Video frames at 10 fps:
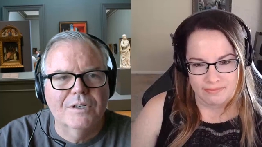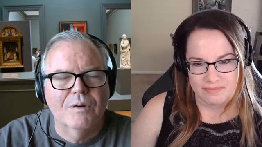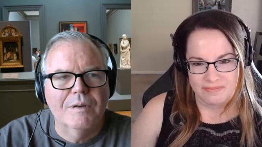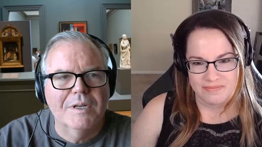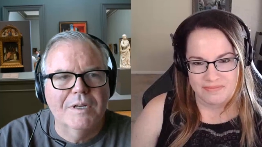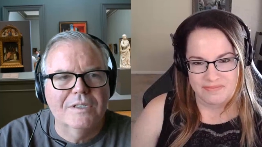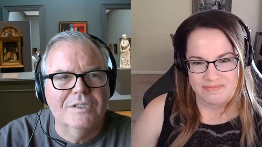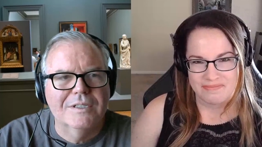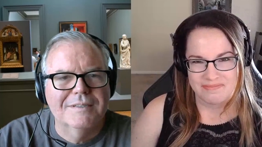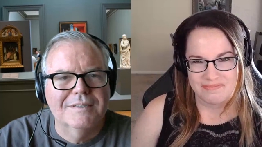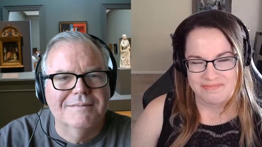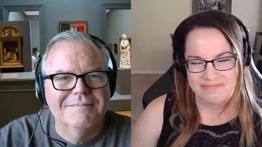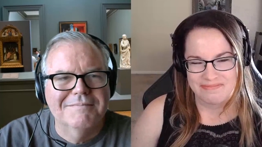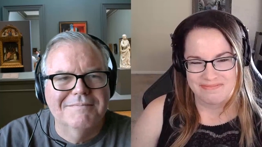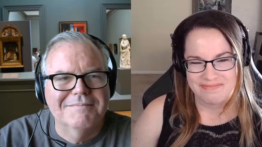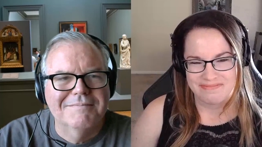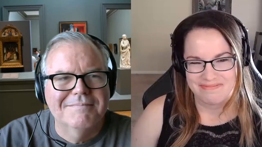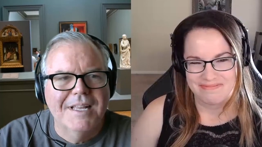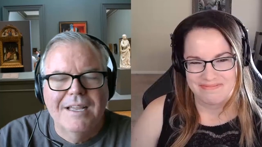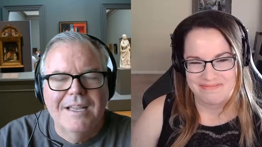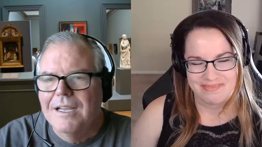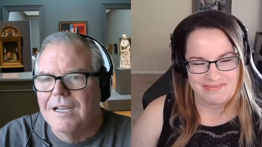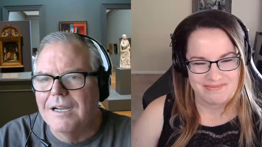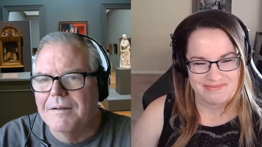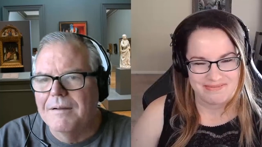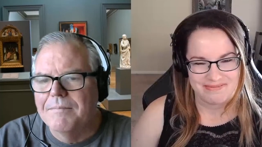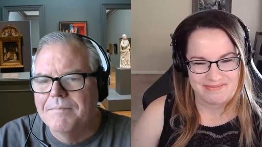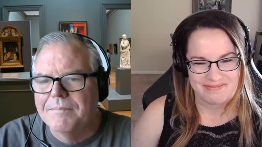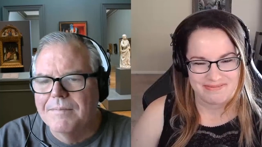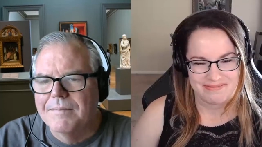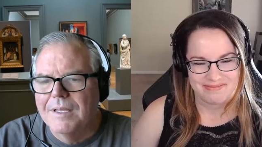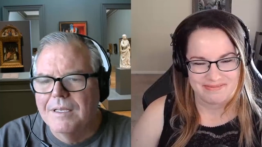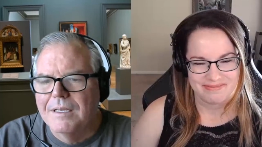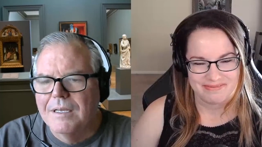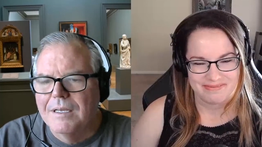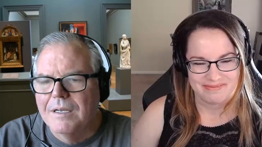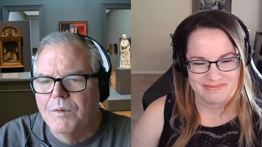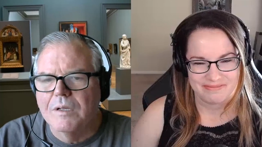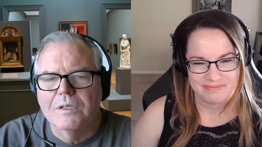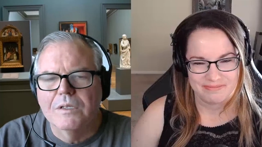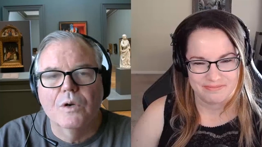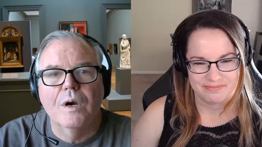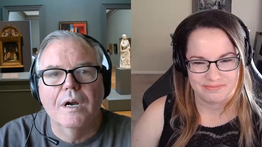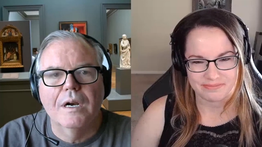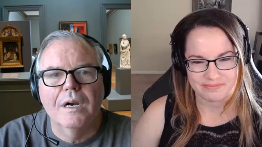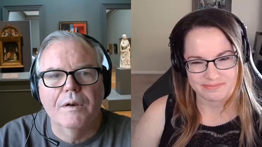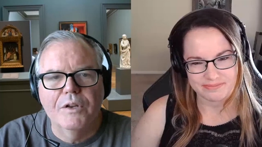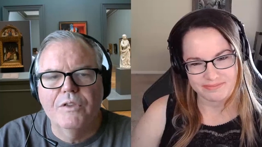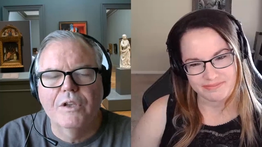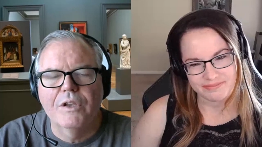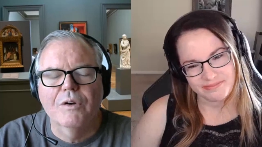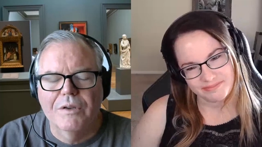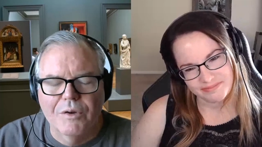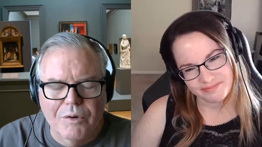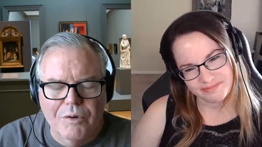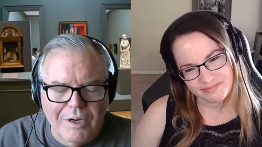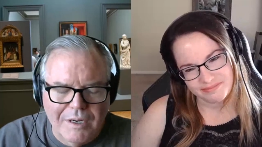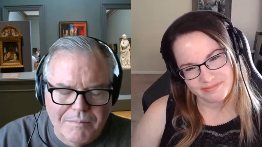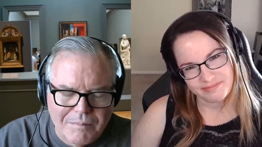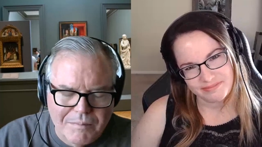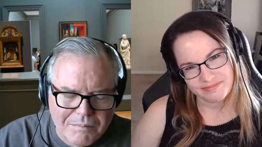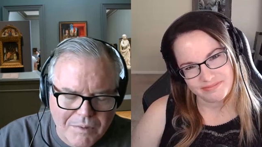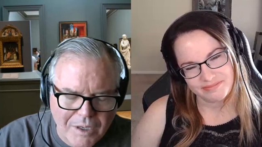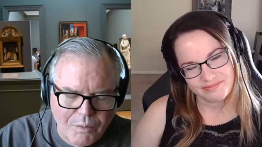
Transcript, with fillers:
Speaker 1: That's a great message. Um, well, so are, do you think you're you're um,